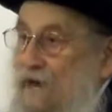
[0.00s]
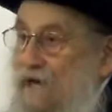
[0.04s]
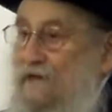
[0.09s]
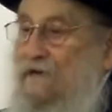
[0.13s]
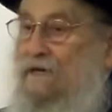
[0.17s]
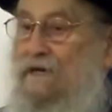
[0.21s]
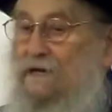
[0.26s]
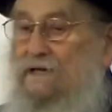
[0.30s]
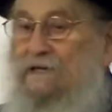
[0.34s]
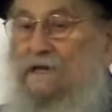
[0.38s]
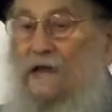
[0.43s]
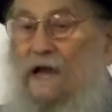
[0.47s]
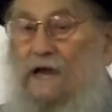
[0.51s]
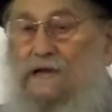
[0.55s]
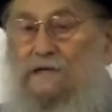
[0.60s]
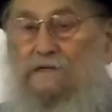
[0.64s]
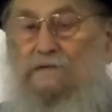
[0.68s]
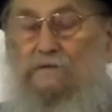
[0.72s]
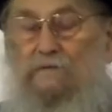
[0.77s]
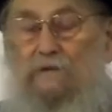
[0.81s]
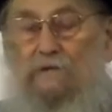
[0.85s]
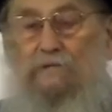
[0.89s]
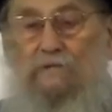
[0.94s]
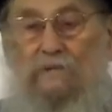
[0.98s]

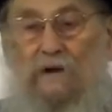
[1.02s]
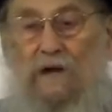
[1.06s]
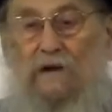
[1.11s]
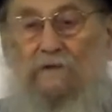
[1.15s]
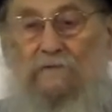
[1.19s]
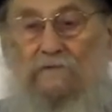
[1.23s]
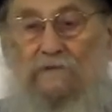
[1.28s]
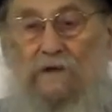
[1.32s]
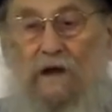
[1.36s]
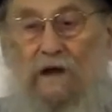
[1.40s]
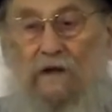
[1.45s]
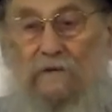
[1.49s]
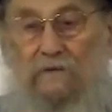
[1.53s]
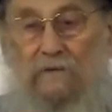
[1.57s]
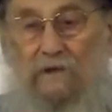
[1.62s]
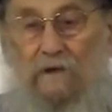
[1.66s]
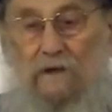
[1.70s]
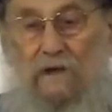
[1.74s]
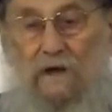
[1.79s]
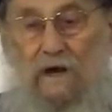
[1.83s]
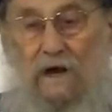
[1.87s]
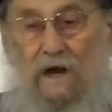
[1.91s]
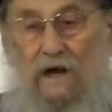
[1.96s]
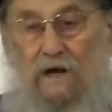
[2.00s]
recognize what we have
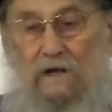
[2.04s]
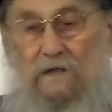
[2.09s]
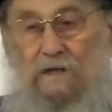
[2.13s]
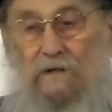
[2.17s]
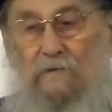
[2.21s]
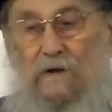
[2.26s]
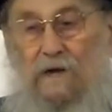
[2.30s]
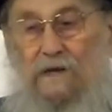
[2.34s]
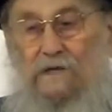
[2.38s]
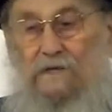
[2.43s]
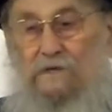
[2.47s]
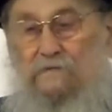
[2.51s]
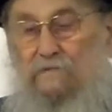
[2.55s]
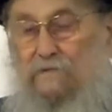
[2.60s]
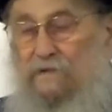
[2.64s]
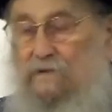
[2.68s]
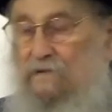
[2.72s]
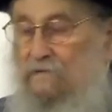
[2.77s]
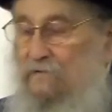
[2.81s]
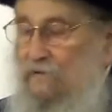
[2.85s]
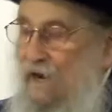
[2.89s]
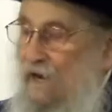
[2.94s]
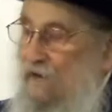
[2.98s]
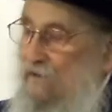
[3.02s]
done. Otherwise
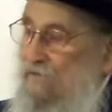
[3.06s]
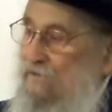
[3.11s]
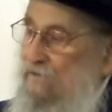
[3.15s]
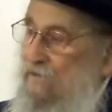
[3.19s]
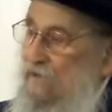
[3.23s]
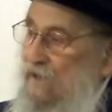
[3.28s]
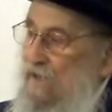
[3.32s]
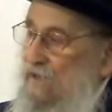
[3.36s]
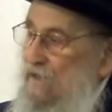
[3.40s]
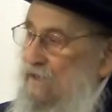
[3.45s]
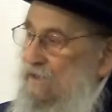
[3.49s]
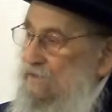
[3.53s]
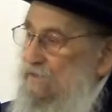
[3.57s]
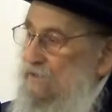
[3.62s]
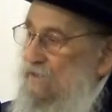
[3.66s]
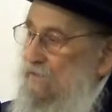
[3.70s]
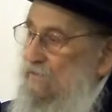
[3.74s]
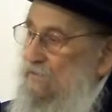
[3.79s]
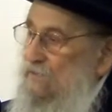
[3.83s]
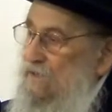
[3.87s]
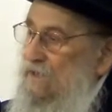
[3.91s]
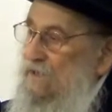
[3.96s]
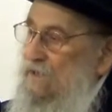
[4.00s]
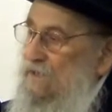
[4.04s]
we try to
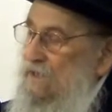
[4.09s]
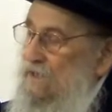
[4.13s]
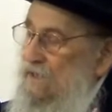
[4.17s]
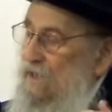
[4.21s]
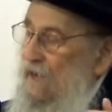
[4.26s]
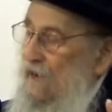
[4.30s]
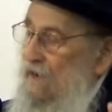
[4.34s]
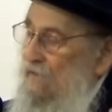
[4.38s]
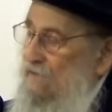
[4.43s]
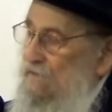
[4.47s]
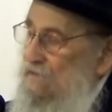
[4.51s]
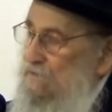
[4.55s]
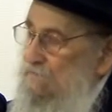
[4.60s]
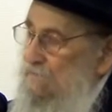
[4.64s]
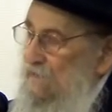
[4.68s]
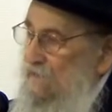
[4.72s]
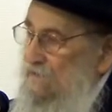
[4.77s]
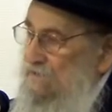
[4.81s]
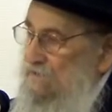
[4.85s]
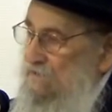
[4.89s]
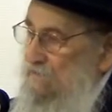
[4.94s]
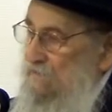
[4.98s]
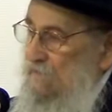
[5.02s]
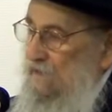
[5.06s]
weaken our
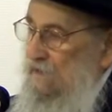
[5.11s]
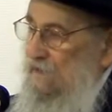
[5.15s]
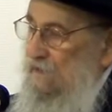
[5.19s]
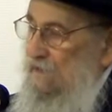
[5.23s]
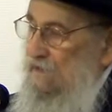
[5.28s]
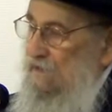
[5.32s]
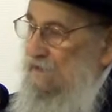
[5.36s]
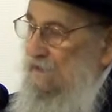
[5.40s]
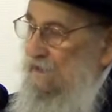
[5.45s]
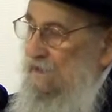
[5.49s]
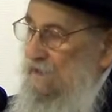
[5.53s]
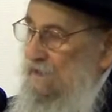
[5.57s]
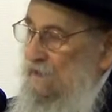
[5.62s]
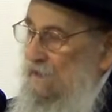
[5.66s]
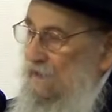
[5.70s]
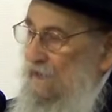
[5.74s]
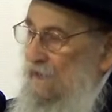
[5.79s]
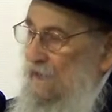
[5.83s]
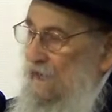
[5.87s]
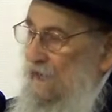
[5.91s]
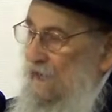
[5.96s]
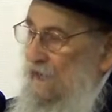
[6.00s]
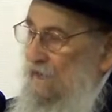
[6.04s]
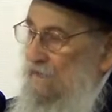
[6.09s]
responsibility
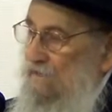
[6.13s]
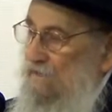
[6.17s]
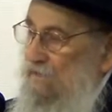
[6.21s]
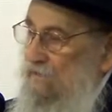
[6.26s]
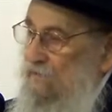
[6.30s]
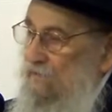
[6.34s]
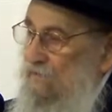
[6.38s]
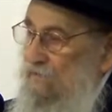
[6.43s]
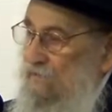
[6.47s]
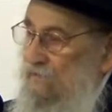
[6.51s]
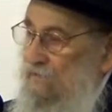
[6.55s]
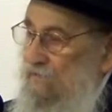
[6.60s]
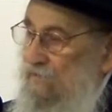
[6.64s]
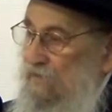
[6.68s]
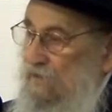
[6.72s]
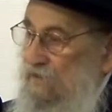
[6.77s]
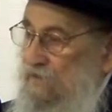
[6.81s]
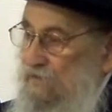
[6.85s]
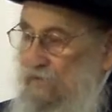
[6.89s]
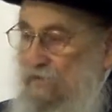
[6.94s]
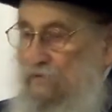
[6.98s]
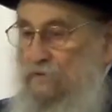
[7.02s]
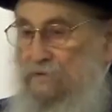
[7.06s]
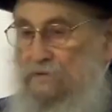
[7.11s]
and to
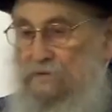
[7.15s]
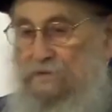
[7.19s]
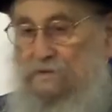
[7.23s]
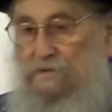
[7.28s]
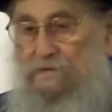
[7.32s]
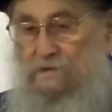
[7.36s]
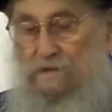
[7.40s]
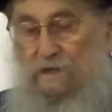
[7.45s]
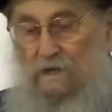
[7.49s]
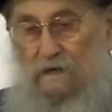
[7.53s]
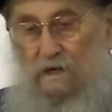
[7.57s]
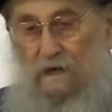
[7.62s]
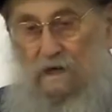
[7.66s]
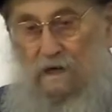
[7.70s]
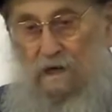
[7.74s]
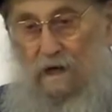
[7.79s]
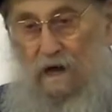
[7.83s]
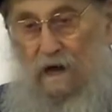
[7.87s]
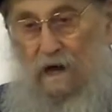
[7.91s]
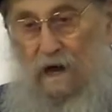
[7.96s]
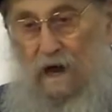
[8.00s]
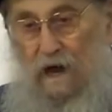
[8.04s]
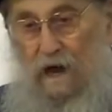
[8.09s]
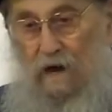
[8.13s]

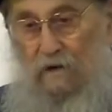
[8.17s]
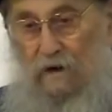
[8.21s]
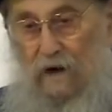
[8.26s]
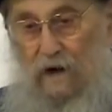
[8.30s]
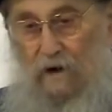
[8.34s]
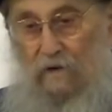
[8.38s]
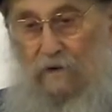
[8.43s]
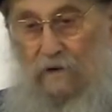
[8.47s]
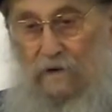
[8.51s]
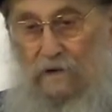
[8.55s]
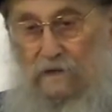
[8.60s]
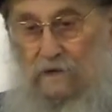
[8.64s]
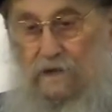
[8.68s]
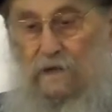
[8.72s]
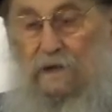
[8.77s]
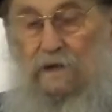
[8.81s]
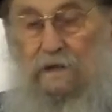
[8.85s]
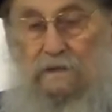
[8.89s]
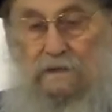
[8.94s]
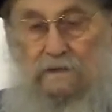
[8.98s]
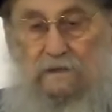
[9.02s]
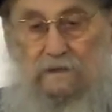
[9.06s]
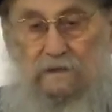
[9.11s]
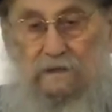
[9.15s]
reduce our
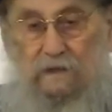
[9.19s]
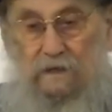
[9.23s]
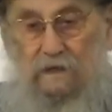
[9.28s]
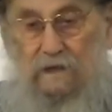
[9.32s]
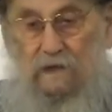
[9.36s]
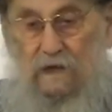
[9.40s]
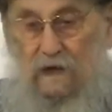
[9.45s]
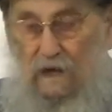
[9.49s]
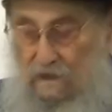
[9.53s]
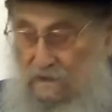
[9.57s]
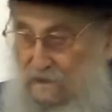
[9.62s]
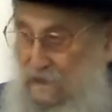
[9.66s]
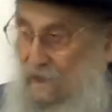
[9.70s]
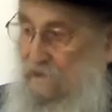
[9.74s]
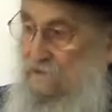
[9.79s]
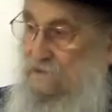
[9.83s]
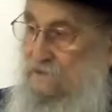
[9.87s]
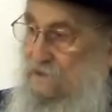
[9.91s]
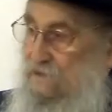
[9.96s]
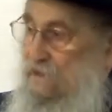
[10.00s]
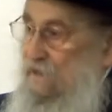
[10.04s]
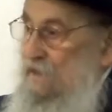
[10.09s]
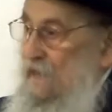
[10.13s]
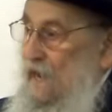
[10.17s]
guilt. And
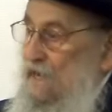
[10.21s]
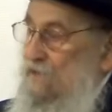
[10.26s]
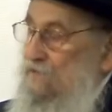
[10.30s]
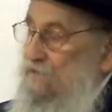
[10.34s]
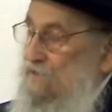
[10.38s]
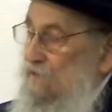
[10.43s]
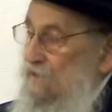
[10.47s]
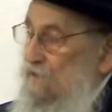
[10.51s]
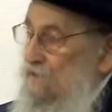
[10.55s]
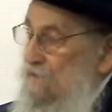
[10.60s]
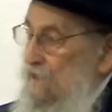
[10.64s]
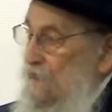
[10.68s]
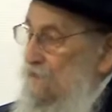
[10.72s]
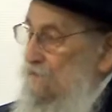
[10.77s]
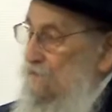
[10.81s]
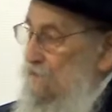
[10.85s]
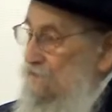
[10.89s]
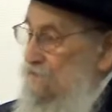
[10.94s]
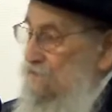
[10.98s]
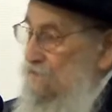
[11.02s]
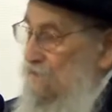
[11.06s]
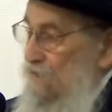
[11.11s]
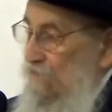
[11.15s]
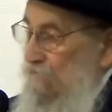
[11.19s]
that's the natural
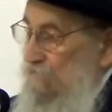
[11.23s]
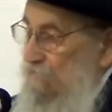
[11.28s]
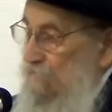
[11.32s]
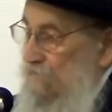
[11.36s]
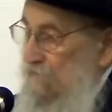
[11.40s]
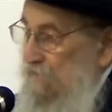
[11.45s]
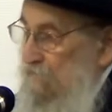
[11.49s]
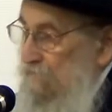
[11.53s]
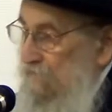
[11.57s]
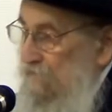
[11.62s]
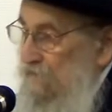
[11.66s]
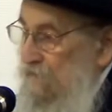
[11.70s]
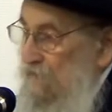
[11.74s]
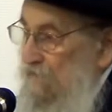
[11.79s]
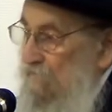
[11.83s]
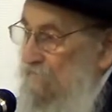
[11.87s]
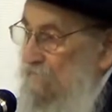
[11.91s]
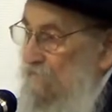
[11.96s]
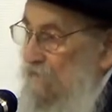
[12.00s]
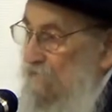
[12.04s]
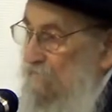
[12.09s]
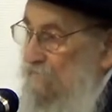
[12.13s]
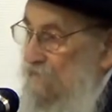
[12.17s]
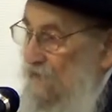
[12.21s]
tendency of people.
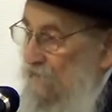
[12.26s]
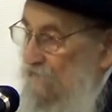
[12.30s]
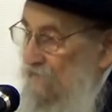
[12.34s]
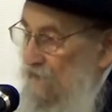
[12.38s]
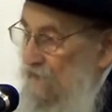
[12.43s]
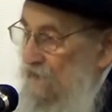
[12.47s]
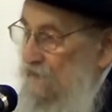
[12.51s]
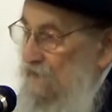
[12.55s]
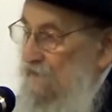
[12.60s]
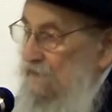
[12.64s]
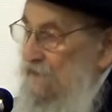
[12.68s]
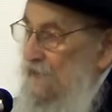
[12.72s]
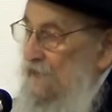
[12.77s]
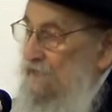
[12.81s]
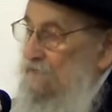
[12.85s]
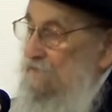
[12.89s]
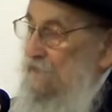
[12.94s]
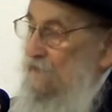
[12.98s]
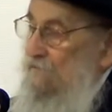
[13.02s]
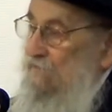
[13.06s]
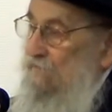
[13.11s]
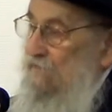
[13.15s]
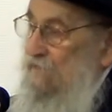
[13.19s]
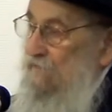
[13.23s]
Even if they recognize
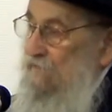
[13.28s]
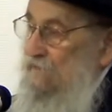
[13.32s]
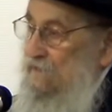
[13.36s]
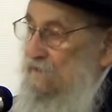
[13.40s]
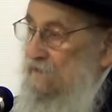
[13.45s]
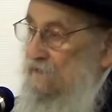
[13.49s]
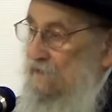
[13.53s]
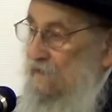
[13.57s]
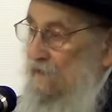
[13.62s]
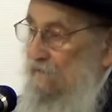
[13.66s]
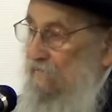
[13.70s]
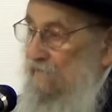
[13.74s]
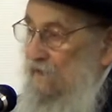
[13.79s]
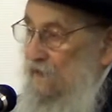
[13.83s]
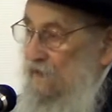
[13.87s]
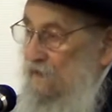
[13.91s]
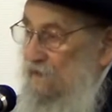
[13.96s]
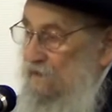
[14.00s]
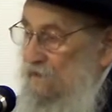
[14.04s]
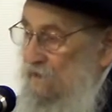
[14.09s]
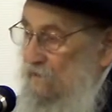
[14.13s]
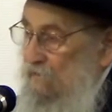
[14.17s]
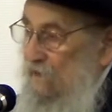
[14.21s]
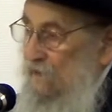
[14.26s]
they're committing an
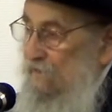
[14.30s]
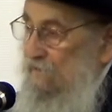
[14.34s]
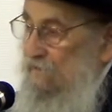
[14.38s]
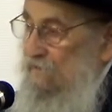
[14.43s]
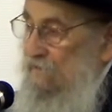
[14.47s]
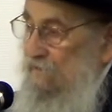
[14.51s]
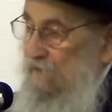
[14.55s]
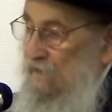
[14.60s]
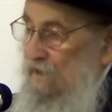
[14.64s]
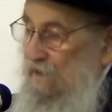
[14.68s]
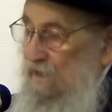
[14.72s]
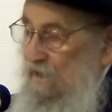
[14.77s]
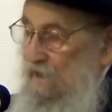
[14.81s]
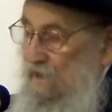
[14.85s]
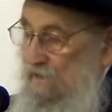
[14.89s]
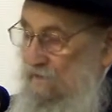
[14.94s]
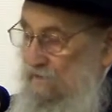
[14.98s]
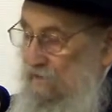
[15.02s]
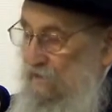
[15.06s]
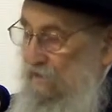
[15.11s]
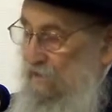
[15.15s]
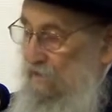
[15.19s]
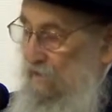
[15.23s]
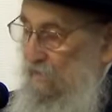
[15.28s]
error, they want
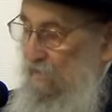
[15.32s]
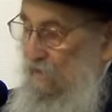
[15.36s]
to